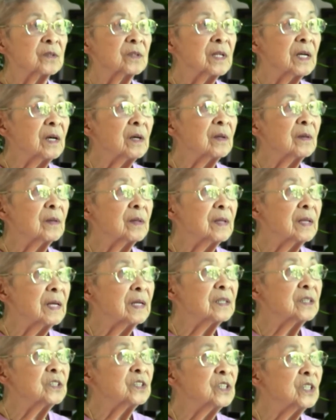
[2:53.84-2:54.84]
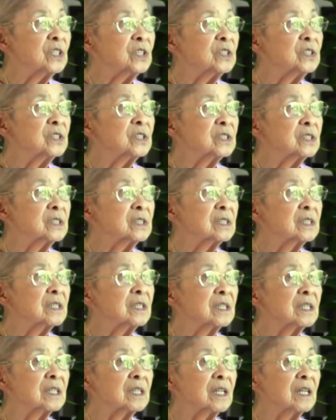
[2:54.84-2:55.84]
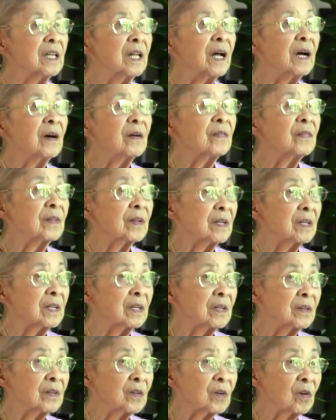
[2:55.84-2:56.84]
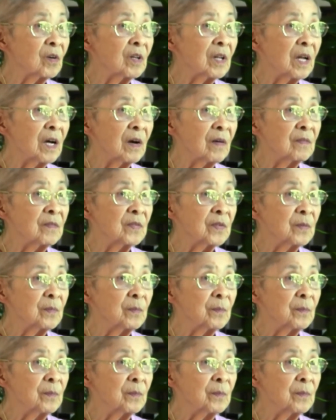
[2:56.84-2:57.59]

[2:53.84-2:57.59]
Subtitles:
So that changed a lot their lives.